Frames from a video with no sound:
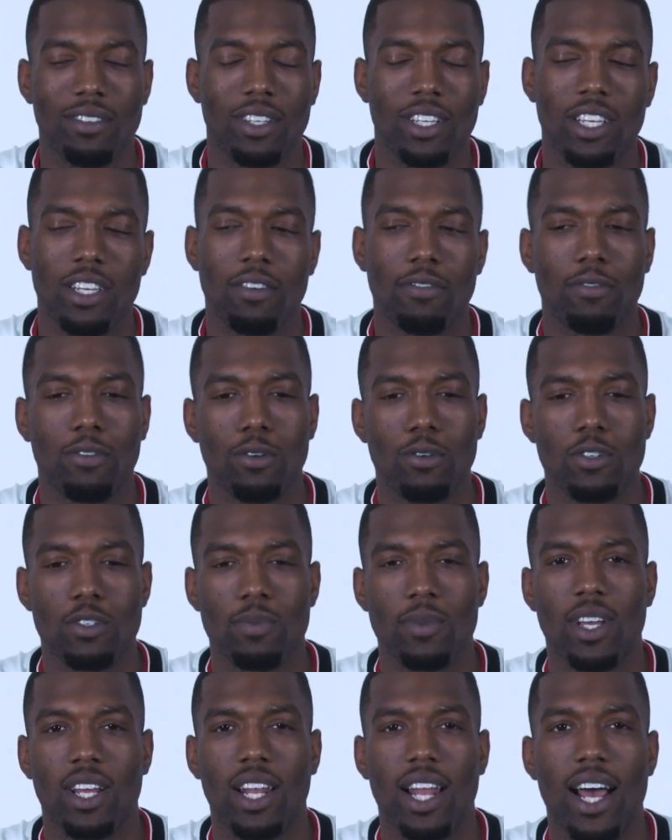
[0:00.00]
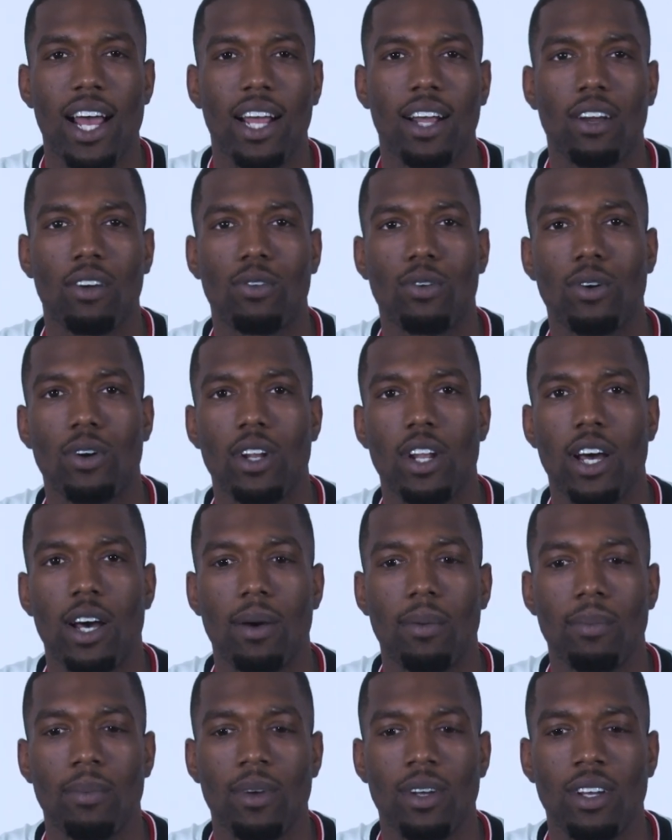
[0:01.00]
He influenced me a lot growing up.
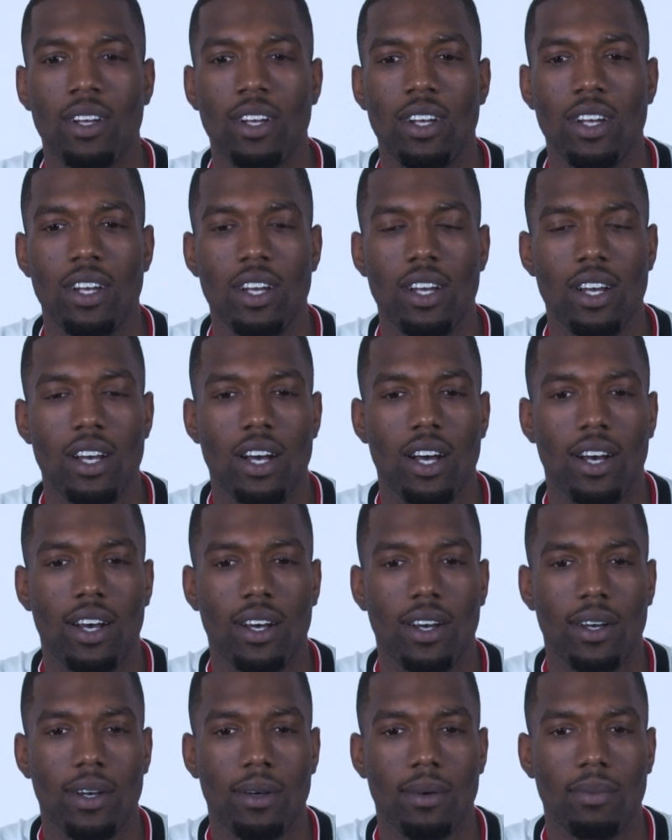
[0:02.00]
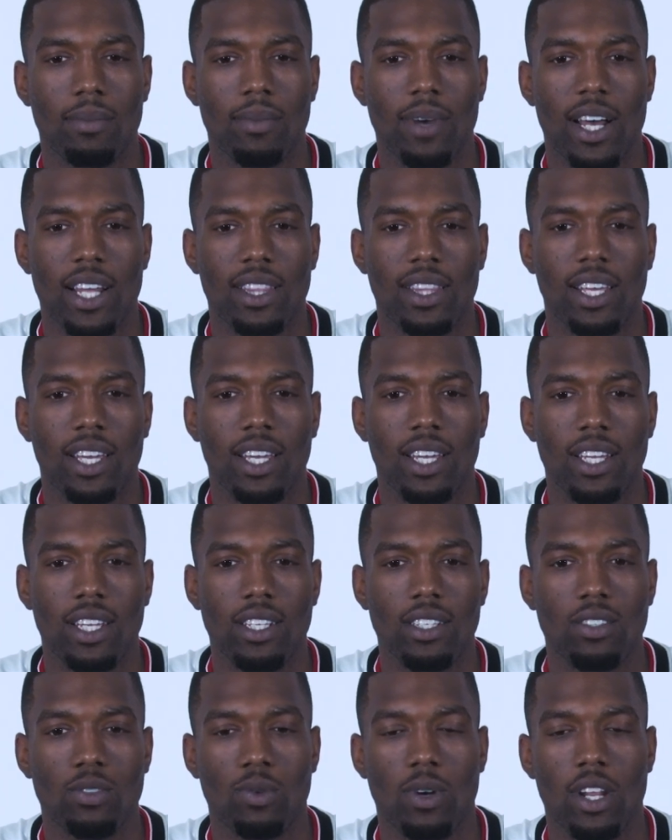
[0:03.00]
I think
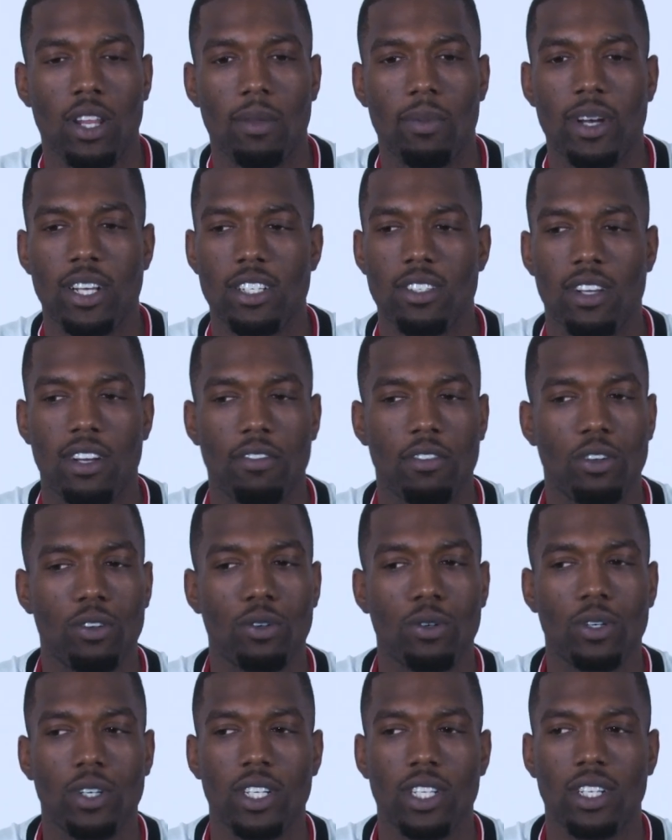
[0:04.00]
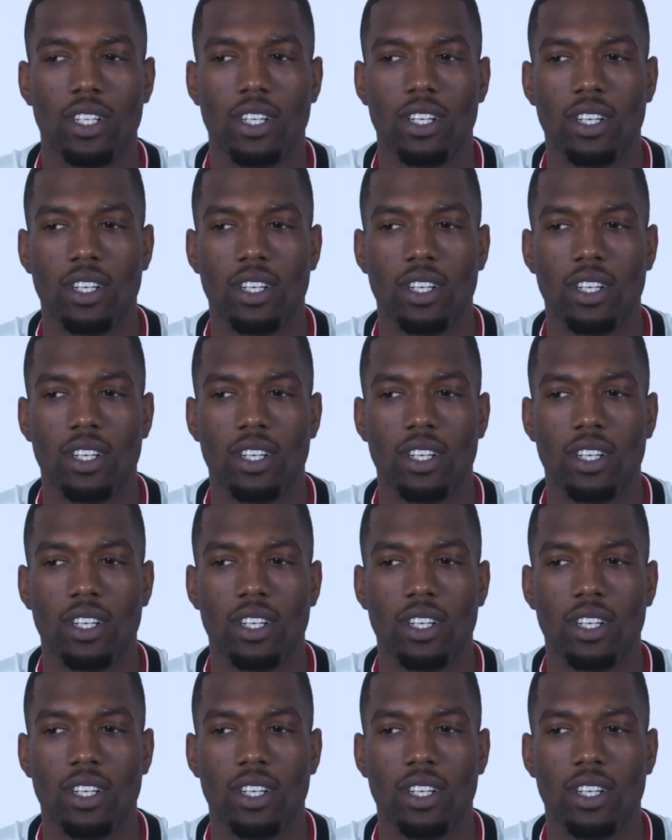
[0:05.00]
he's one of the best to ever do it.